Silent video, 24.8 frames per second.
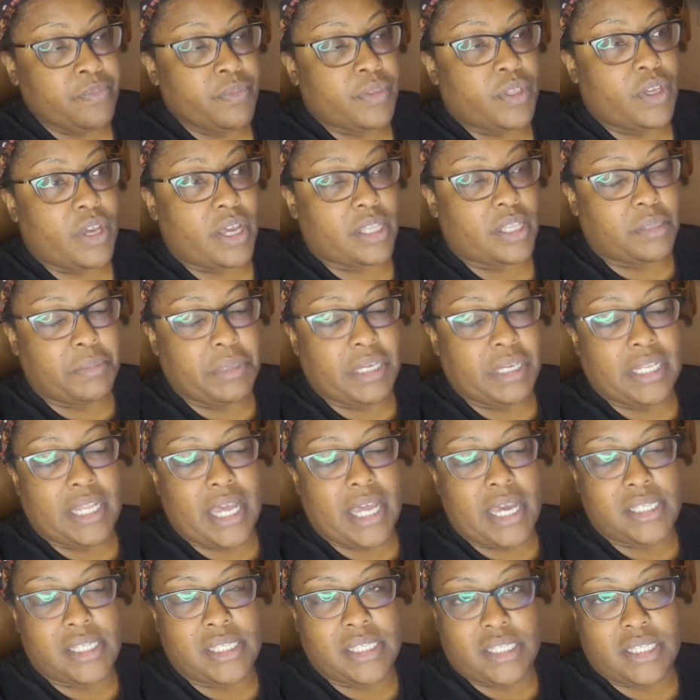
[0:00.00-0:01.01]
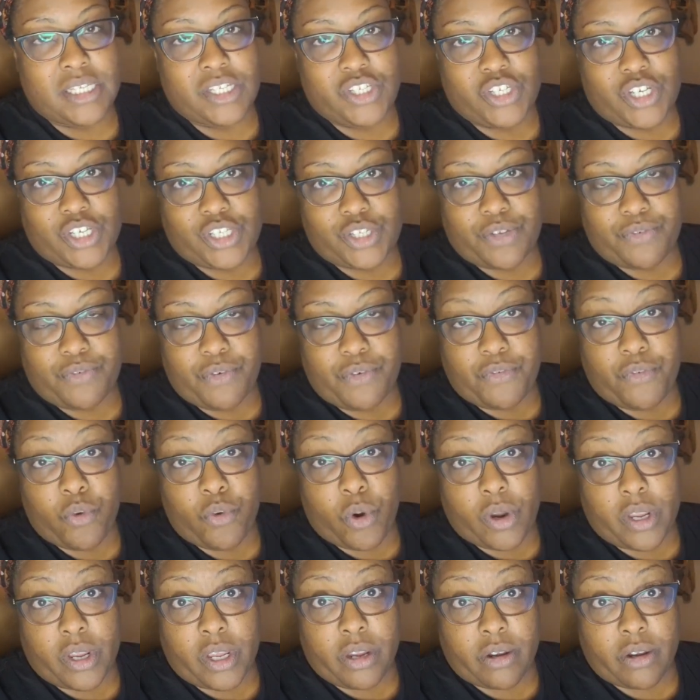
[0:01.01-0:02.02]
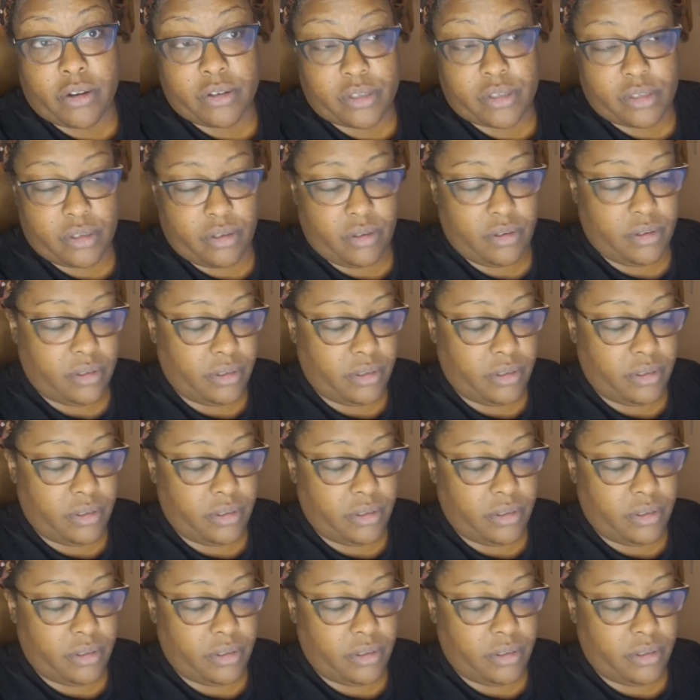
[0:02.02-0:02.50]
You have to be a licensed adjuster for 4 years.